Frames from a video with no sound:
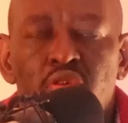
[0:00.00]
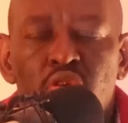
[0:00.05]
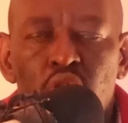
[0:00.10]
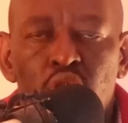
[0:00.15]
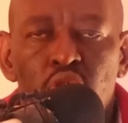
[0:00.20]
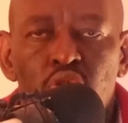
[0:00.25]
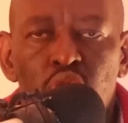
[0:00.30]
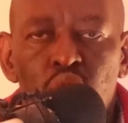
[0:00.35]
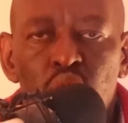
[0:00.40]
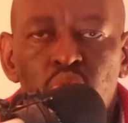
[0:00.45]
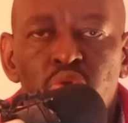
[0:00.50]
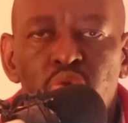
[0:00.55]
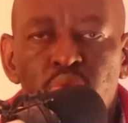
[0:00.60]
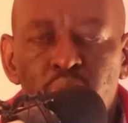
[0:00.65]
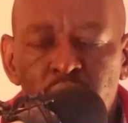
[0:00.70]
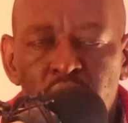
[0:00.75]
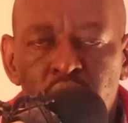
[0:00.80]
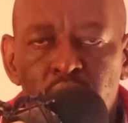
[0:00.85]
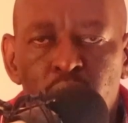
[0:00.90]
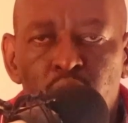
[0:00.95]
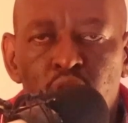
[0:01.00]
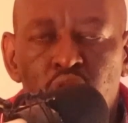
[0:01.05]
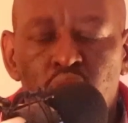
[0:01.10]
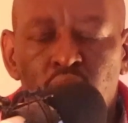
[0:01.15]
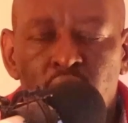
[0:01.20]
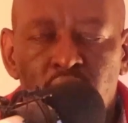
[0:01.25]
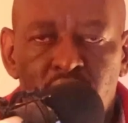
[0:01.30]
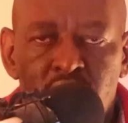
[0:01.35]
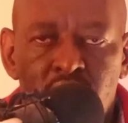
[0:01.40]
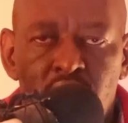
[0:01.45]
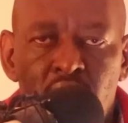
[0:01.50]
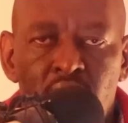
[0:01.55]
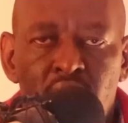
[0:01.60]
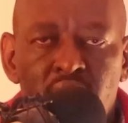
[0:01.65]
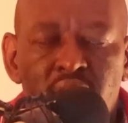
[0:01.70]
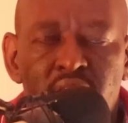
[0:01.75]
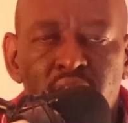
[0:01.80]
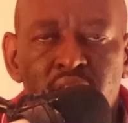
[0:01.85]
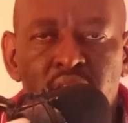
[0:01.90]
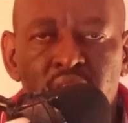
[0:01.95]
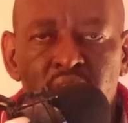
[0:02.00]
or you will be able to attract